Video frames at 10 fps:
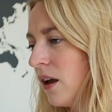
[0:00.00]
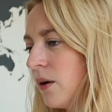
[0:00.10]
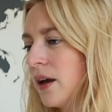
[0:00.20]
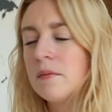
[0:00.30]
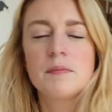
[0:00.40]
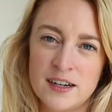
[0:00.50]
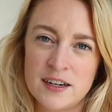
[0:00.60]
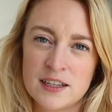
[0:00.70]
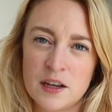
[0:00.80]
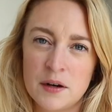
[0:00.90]
Oh yeah, and
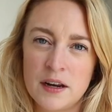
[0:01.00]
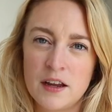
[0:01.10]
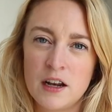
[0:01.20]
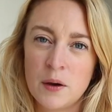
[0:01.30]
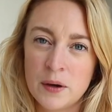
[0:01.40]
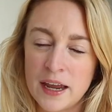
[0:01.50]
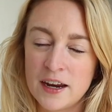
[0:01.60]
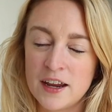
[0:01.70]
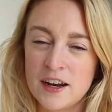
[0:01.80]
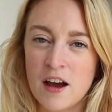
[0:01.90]
it is
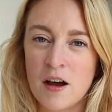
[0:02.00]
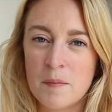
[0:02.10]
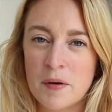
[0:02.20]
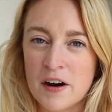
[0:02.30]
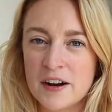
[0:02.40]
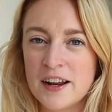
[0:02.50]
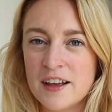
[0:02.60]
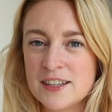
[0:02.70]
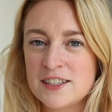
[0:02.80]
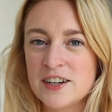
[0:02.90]
located on
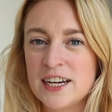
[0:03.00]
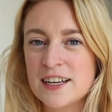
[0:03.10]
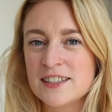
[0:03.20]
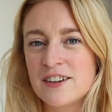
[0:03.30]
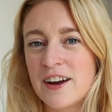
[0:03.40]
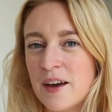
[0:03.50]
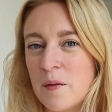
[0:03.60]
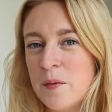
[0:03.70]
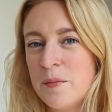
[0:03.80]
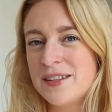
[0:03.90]
Parnell Street. Let's try that
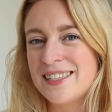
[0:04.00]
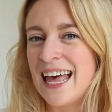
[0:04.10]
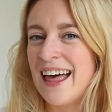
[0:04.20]
one. What's up?